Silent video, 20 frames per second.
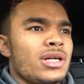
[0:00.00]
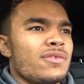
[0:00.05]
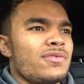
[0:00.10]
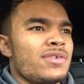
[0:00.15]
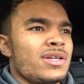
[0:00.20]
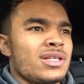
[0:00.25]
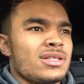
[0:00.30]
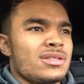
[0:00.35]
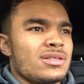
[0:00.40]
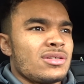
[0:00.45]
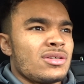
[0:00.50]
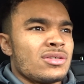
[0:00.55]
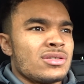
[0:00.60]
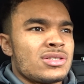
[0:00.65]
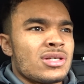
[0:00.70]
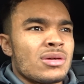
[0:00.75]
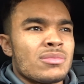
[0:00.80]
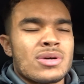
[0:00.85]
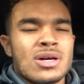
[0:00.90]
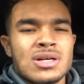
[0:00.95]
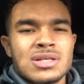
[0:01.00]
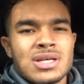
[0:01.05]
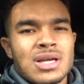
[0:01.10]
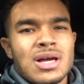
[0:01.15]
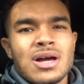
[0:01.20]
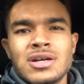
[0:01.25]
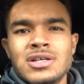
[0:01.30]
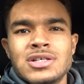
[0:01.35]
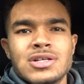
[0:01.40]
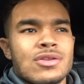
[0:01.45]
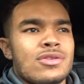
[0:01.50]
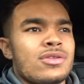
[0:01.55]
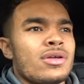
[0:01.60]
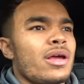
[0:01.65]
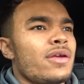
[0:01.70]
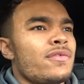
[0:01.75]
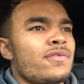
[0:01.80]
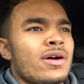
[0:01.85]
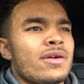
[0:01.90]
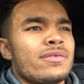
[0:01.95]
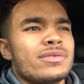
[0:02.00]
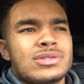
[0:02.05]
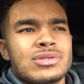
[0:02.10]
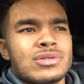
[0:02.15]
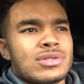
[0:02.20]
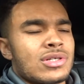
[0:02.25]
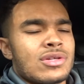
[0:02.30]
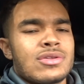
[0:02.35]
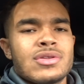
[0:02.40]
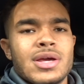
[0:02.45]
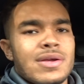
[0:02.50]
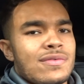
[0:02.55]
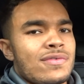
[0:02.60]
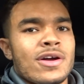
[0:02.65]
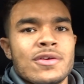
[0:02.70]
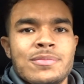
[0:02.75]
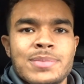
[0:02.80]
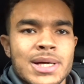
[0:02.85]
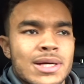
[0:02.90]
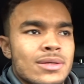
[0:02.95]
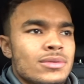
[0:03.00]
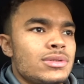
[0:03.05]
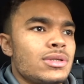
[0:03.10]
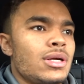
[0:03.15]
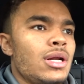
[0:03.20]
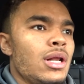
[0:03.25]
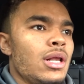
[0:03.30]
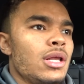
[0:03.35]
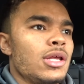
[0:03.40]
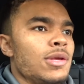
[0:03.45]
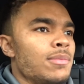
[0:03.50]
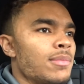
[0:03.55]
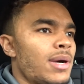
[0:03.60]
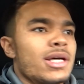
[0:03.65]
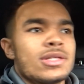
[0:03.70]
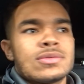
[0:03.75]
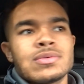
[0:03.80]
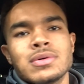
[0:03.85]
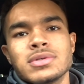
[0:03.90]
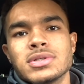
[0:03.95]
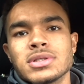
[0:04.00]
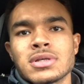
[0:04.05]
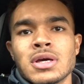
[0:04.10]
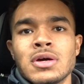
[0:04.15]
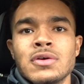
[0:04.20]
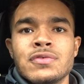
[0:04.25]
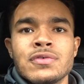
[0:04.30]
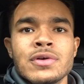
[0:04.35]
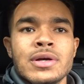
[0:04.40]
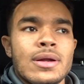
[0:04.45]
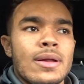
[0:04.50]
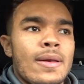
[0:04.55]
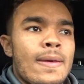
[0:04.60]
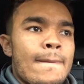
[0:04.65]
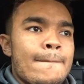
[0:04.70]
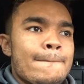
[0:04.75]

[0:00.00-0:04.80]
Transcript: I think on some cars it's like 135 or 235 pounds. You might as well just go for it.